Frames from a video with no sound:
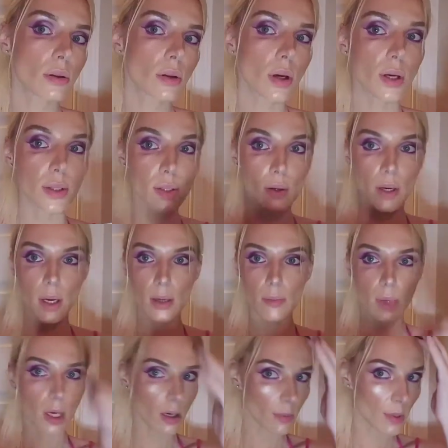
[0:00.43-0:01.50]
Alright, so I had
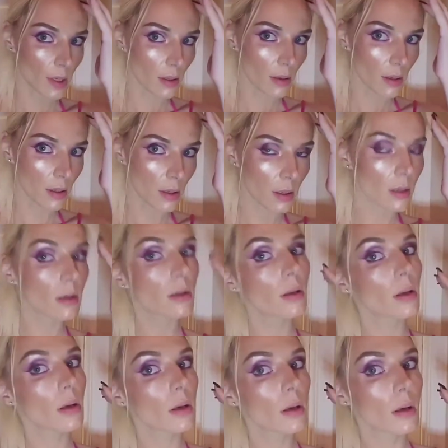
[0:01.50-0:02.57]
makeup on already.
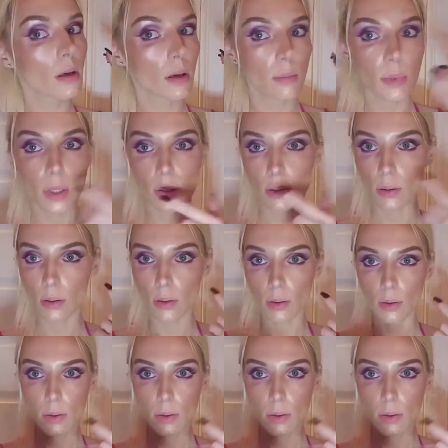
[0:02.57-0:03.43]
I'm getting a little